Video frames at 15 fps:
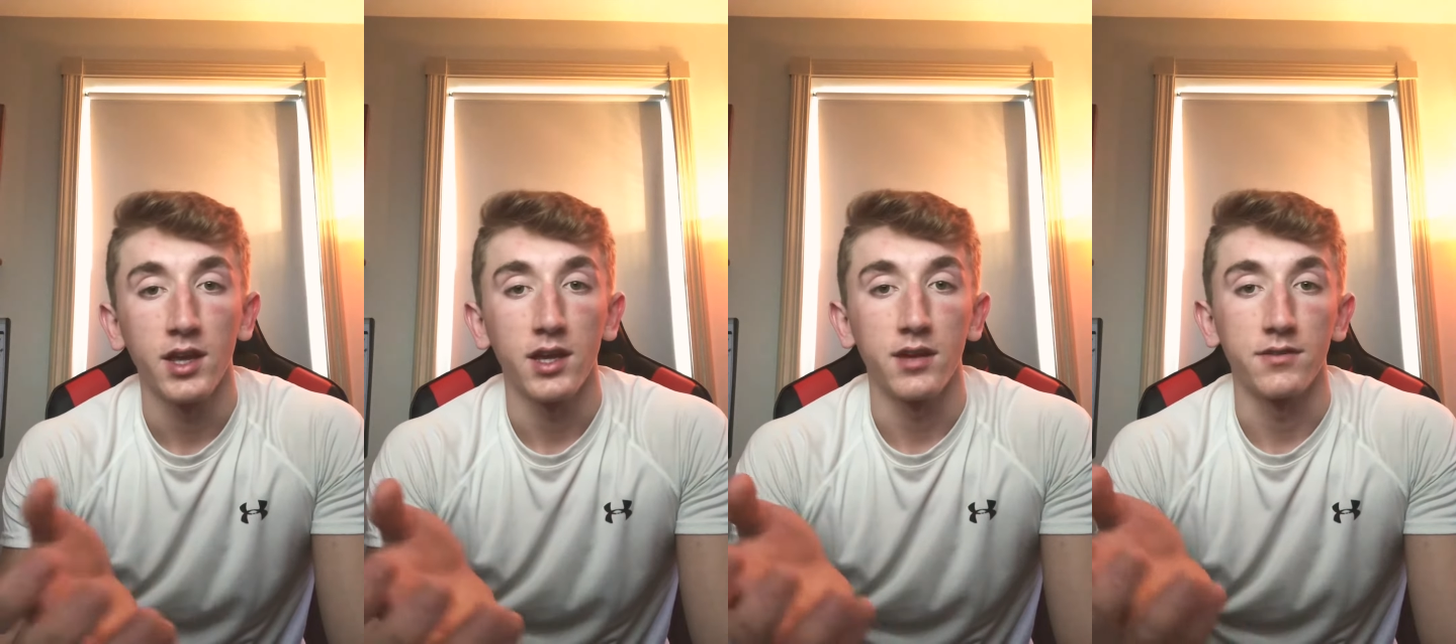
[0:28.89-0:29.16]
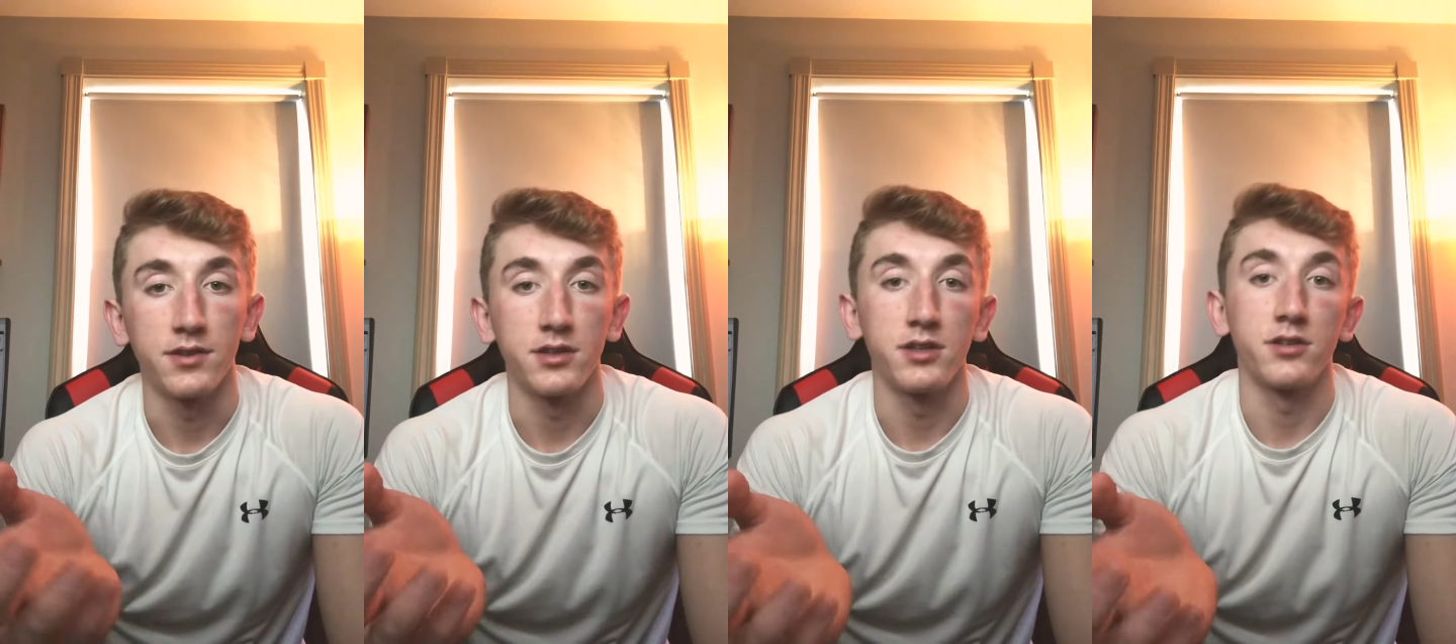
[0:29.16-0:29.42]
If
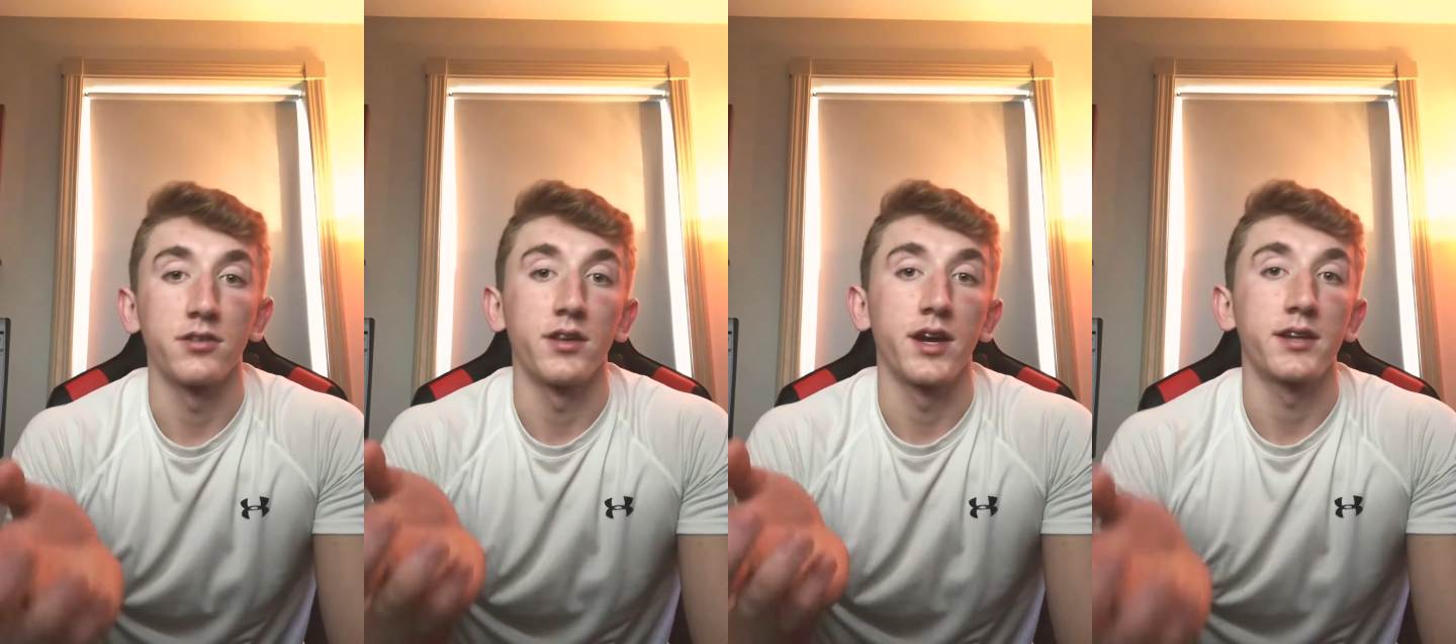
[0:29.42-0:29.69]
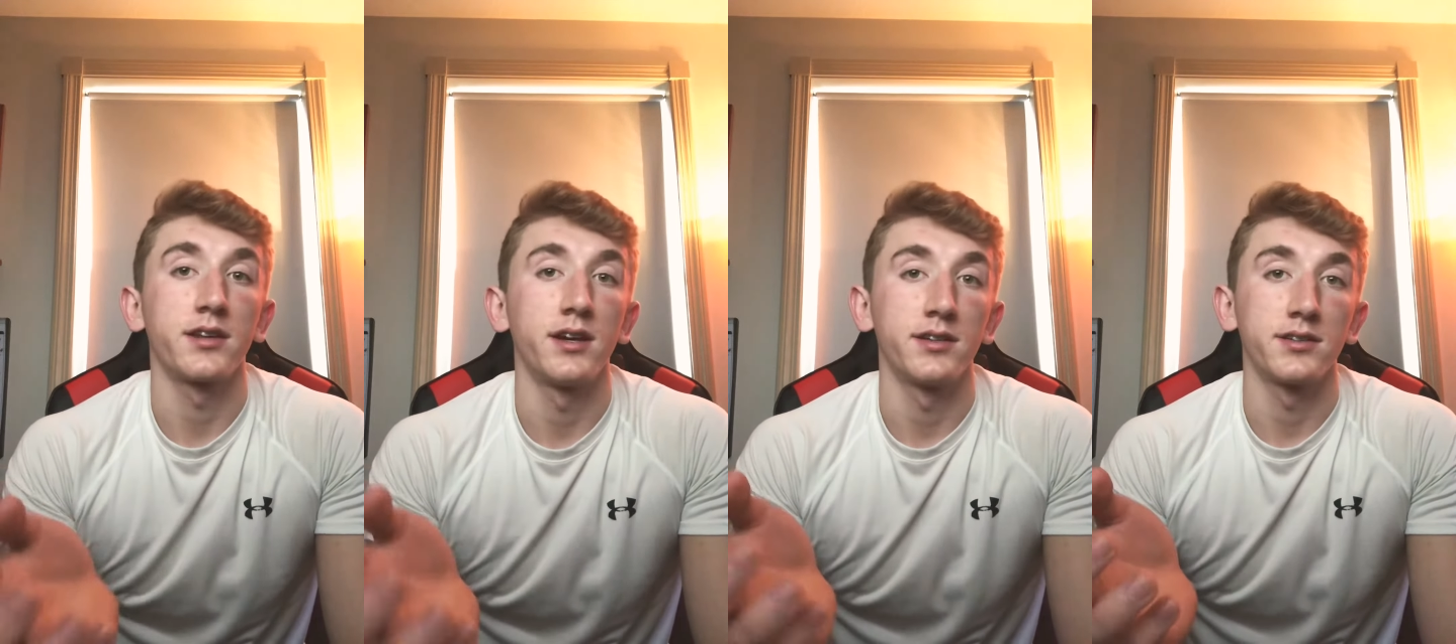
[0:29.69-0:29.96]
the teacher
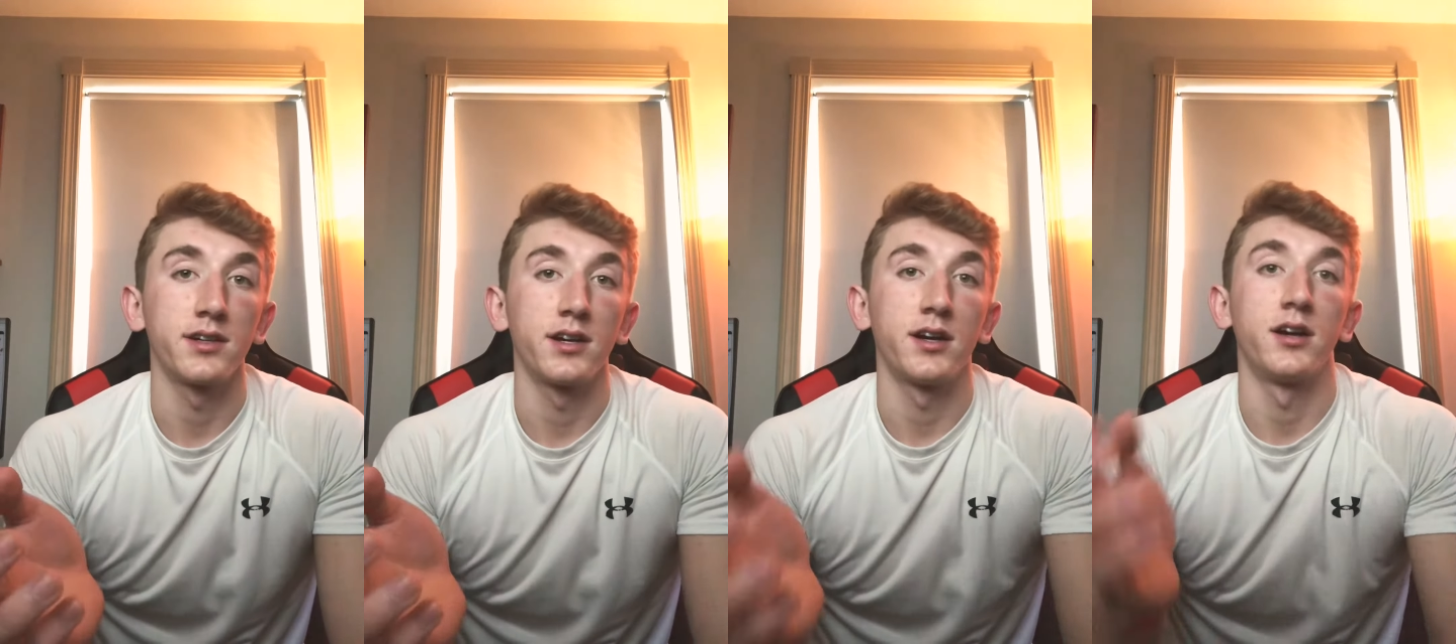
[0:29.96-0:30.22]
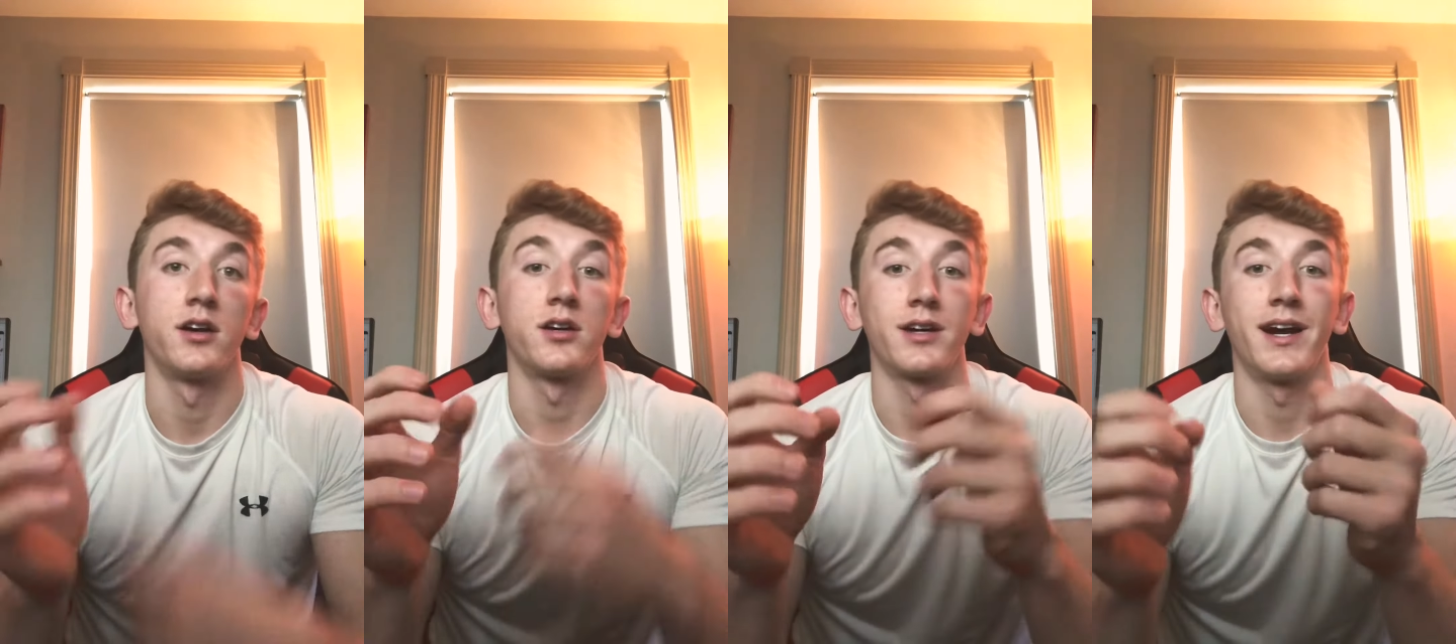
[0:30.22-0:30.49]
liked
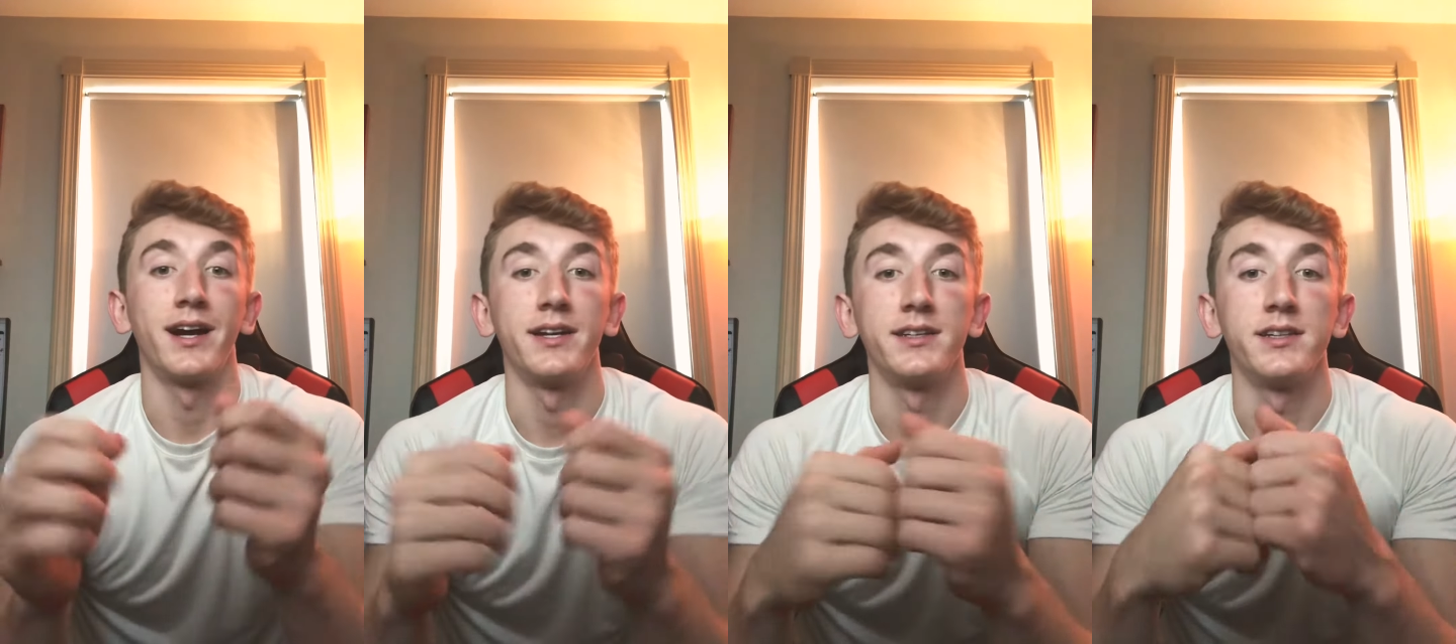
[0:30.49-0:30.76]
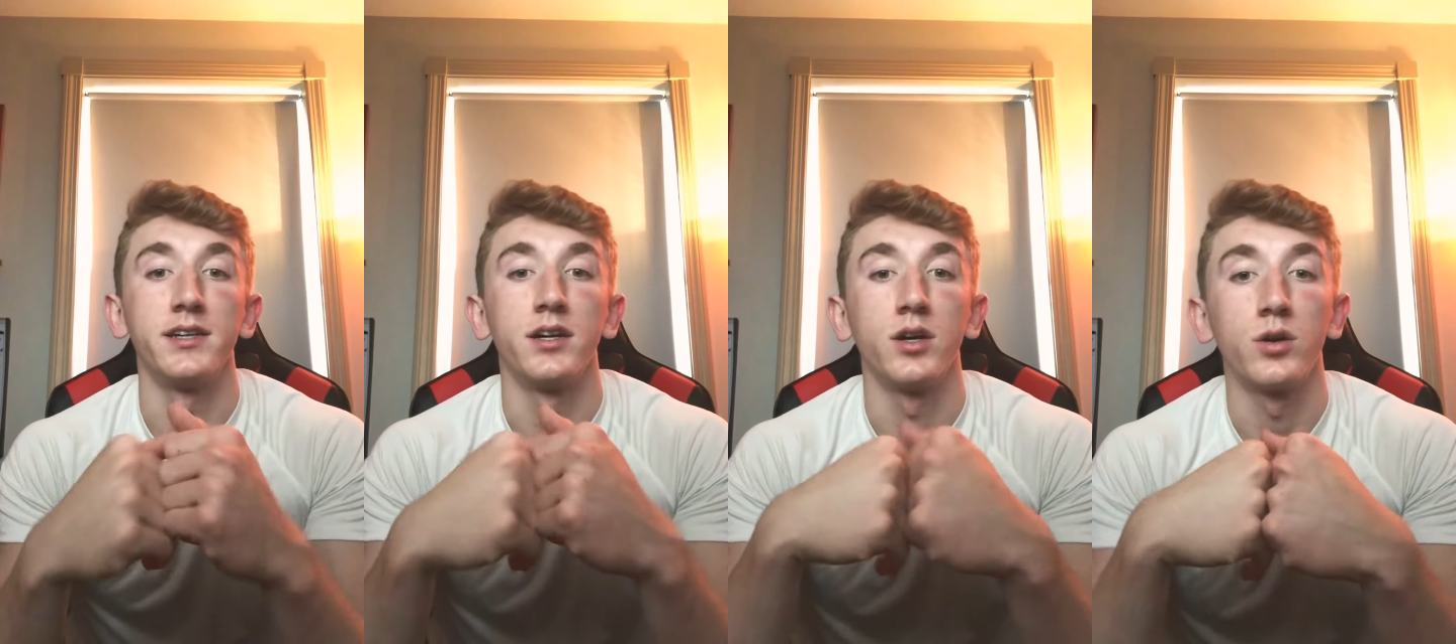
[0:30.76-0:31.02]
our
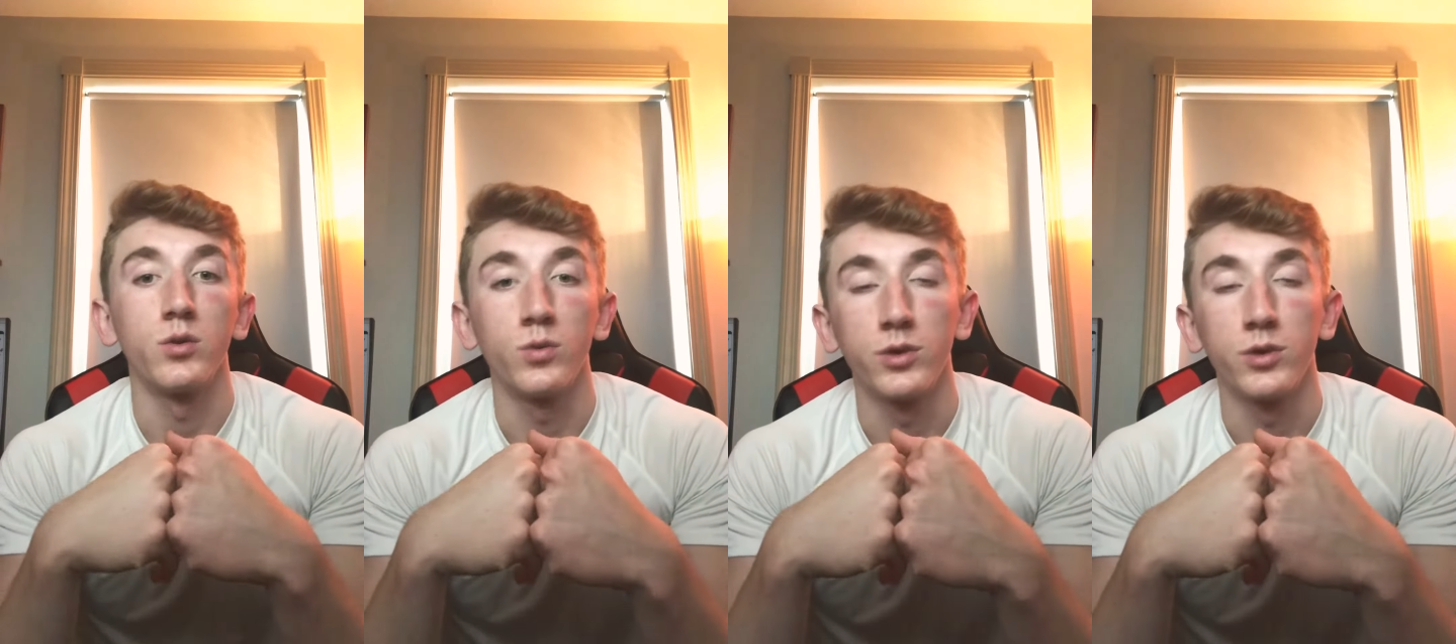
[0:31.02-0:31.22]
idea,